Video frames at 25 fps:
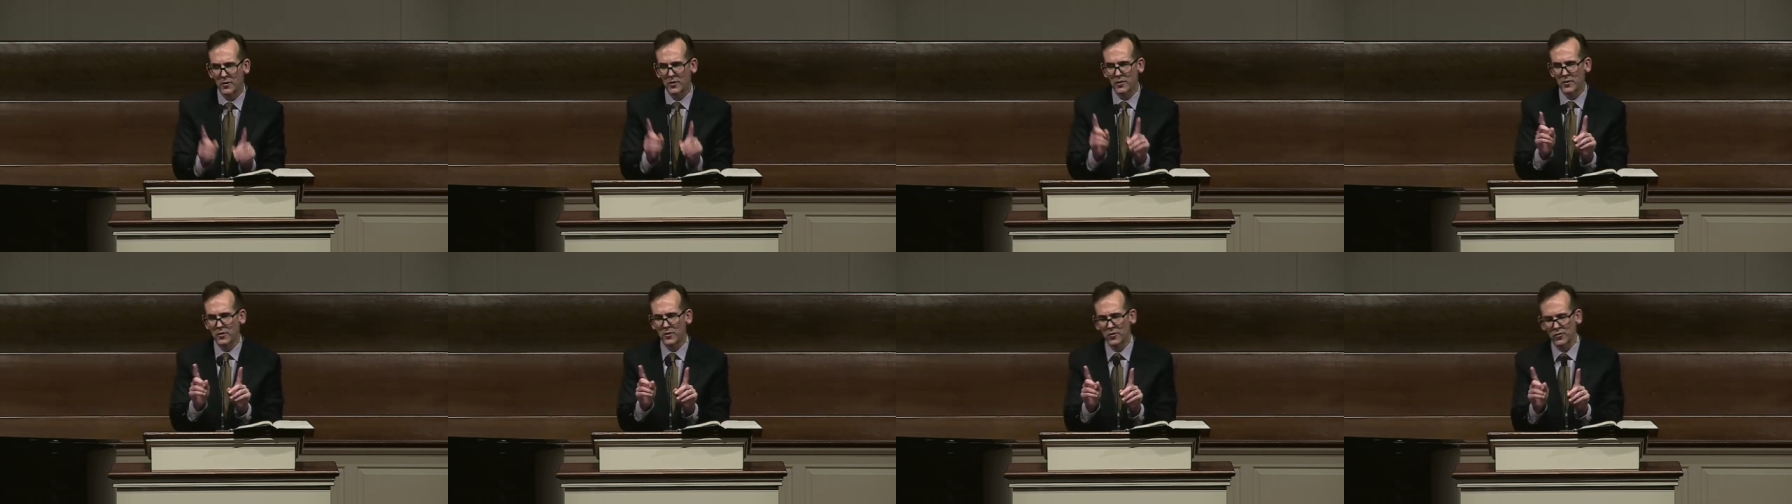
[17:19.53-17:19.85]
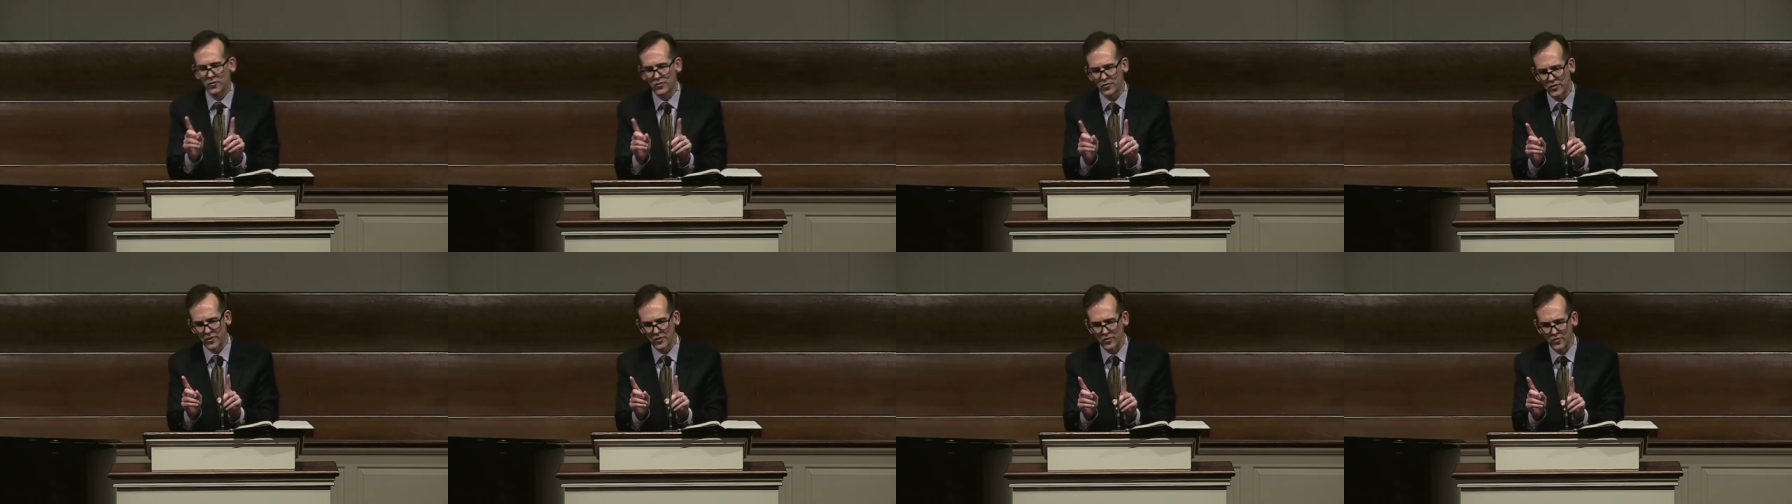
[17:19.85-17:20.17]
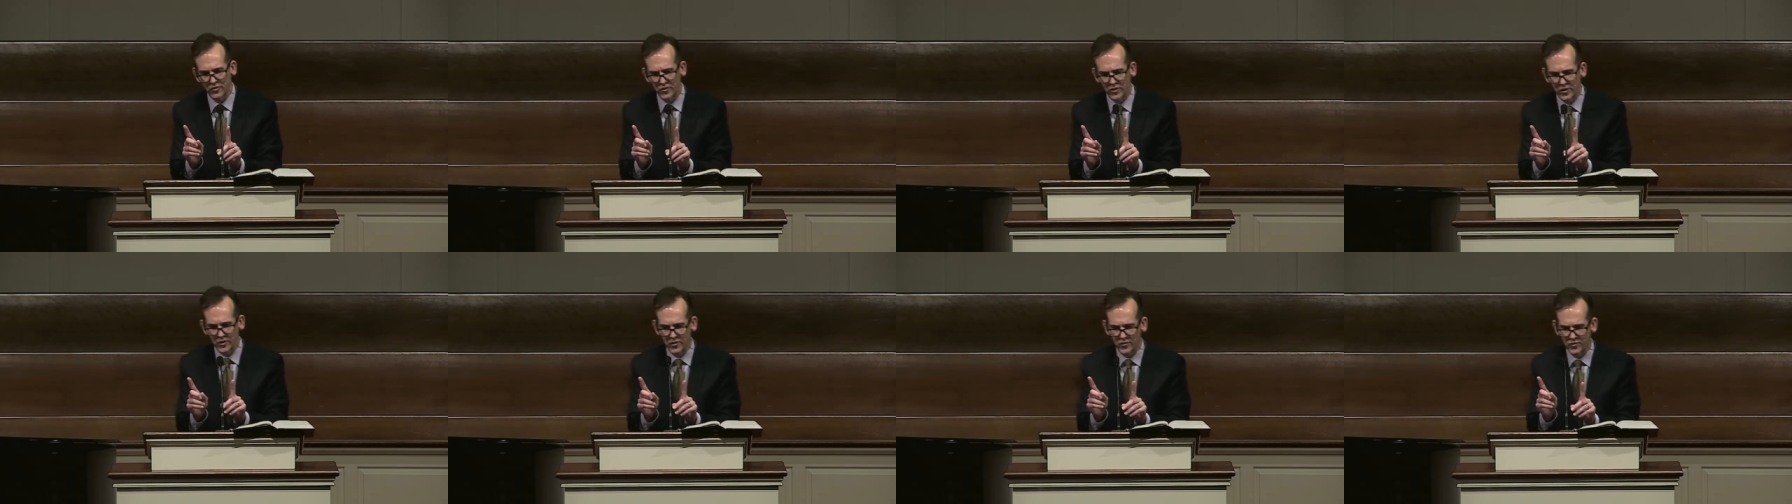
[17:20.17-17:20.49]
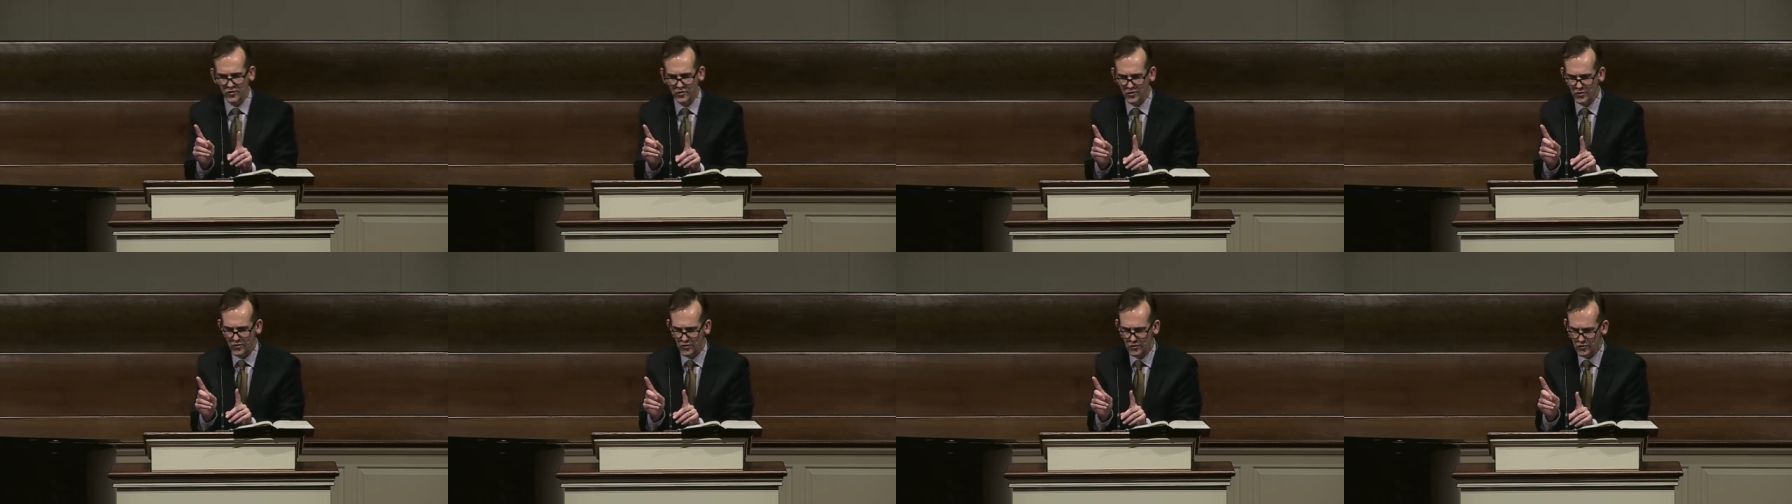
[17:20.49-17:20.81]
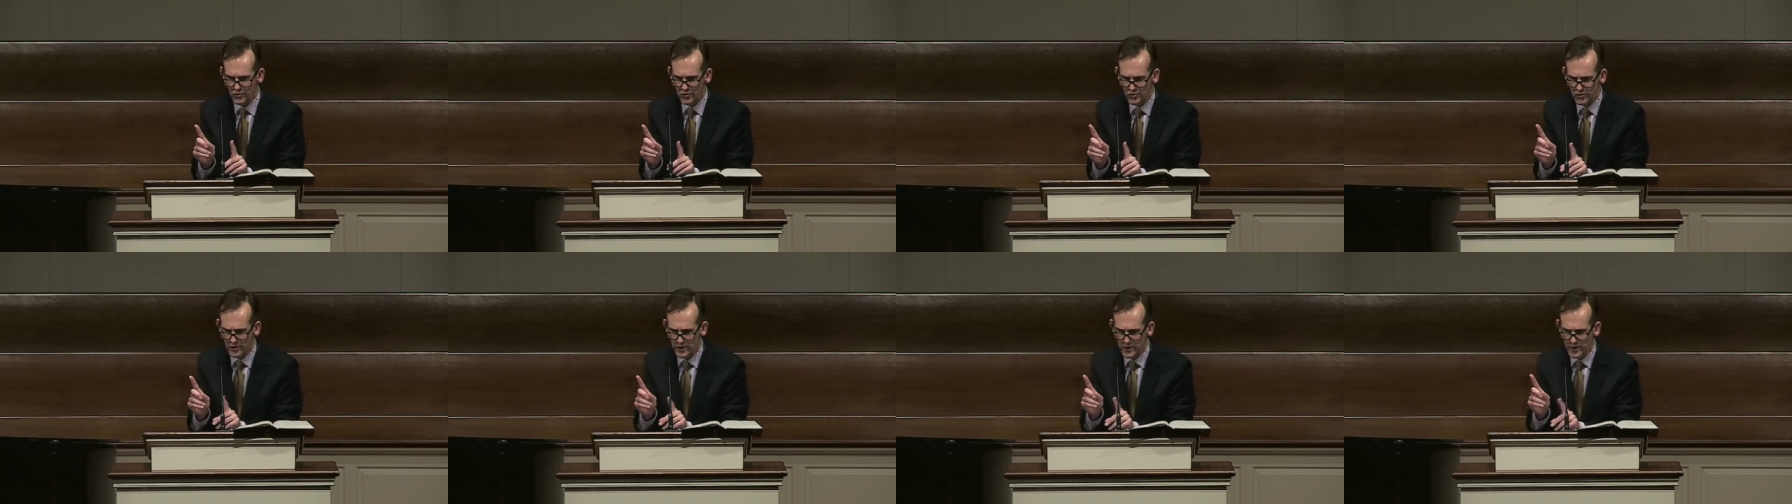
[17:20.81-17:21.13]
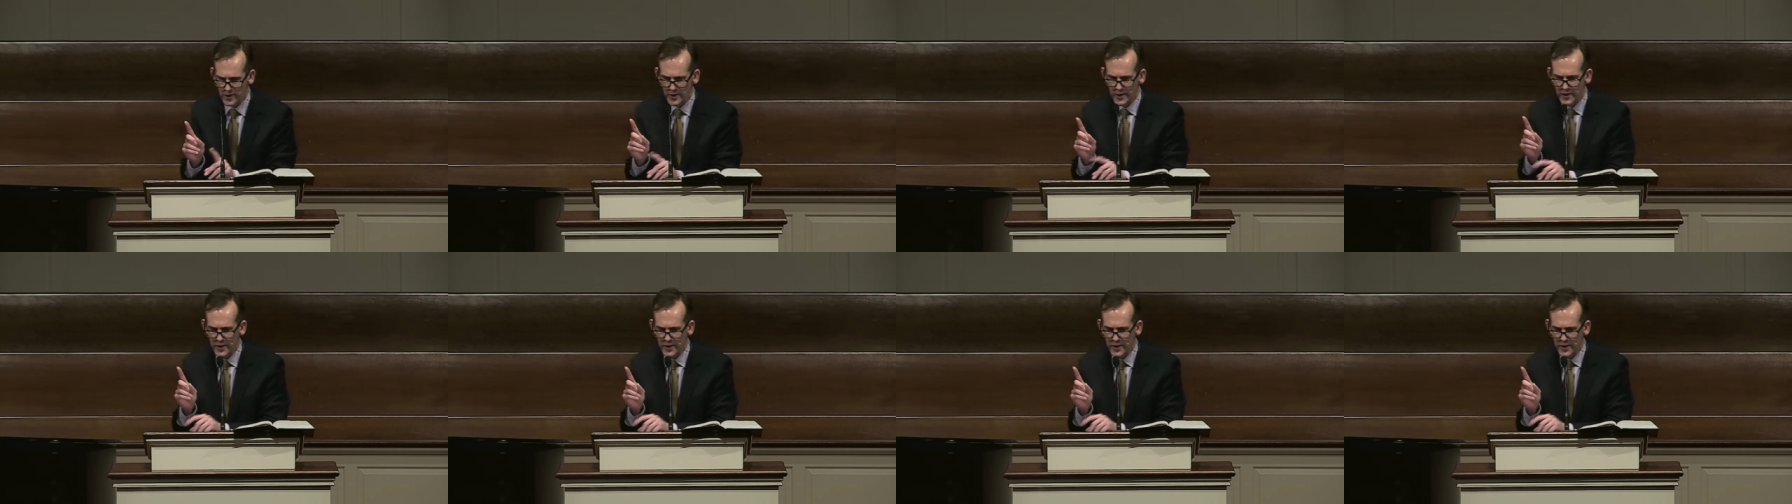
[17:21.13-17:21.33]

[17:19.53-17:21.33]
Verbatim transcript: But look, says Jesus,